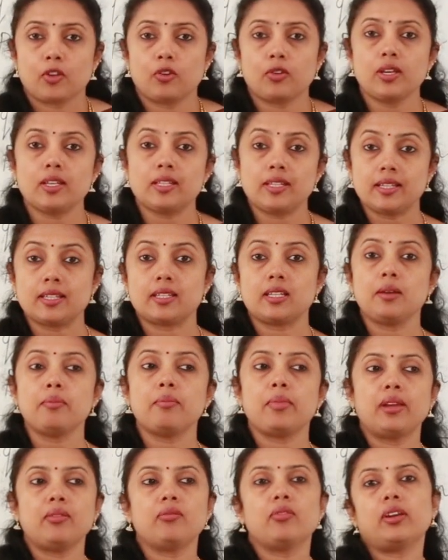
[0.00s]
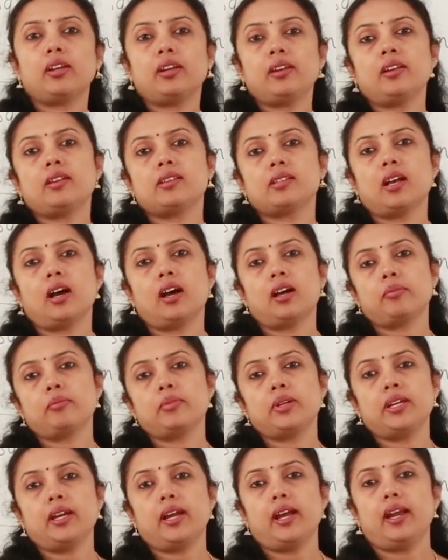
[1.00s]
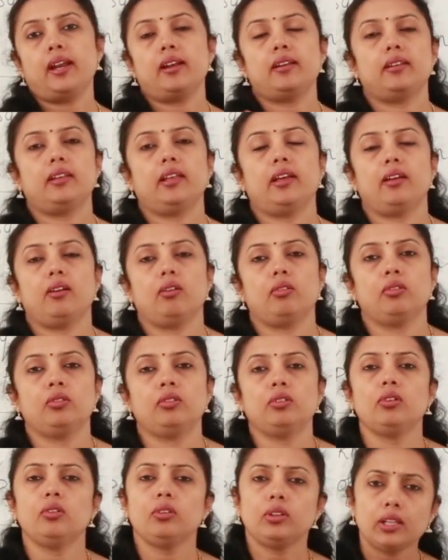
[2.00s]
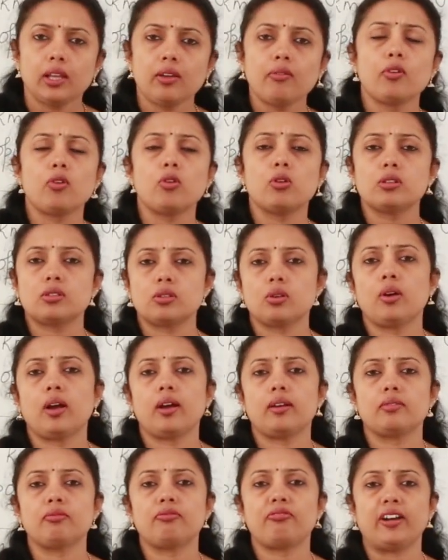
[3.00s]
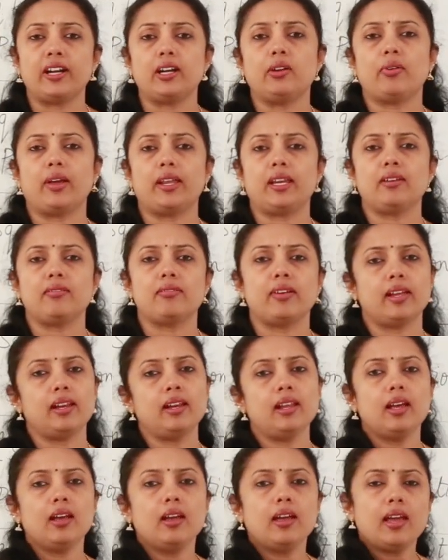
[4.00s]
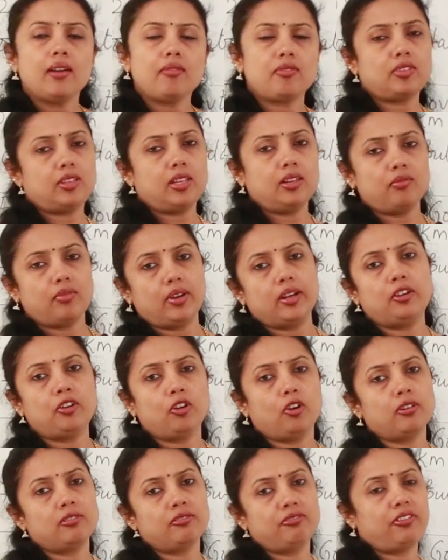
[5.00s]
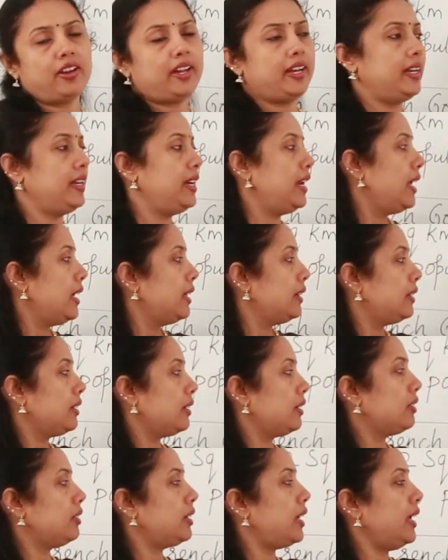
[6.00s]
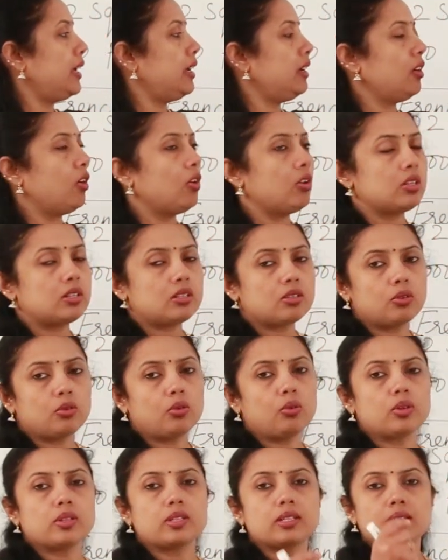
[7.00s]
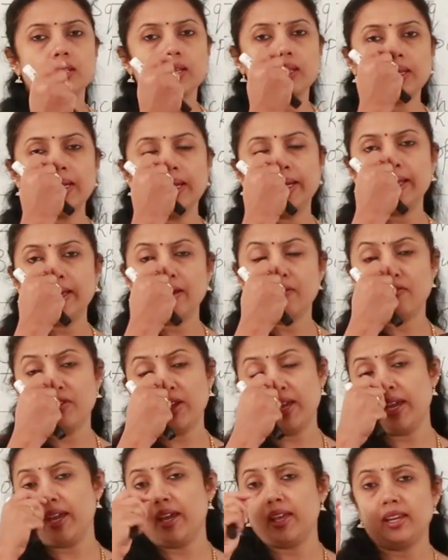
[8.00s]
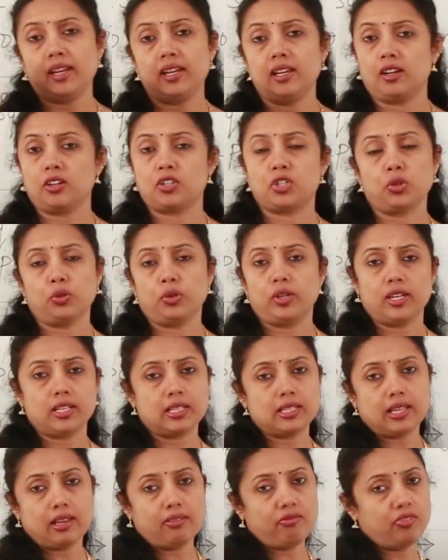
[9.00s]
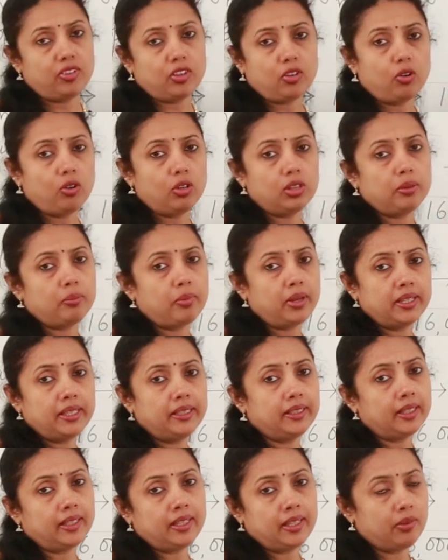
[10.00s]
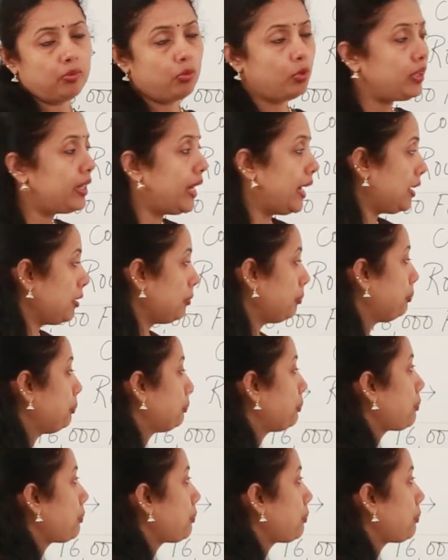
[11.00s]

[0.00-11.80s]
Okay, 60 men were in his army and they, they were also fed very well. Everything went on fine. The king also was leading a very luxurious life with all the money that he would get.